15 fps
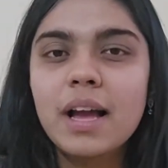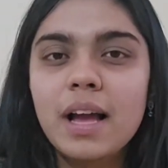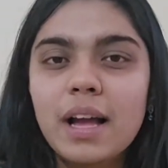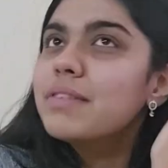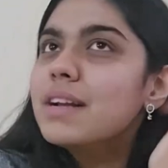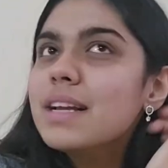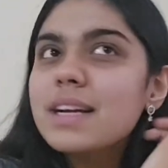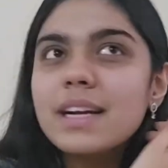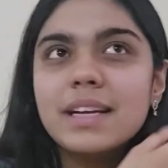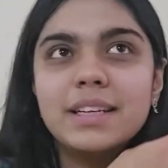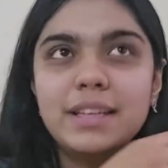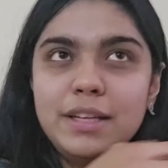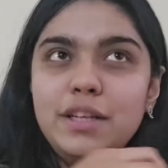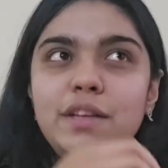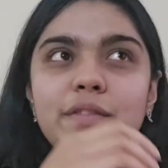I feel like I
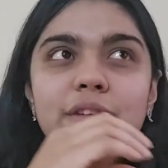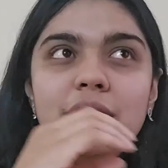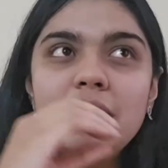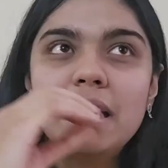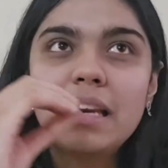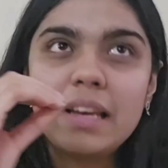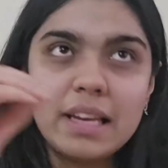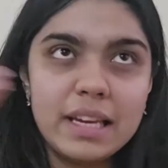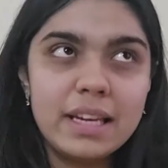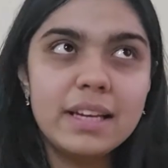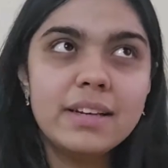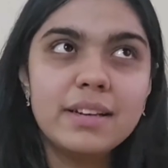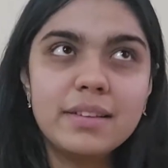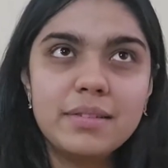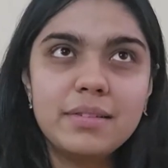didn't even
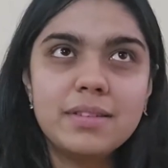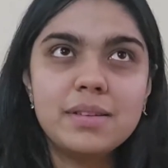read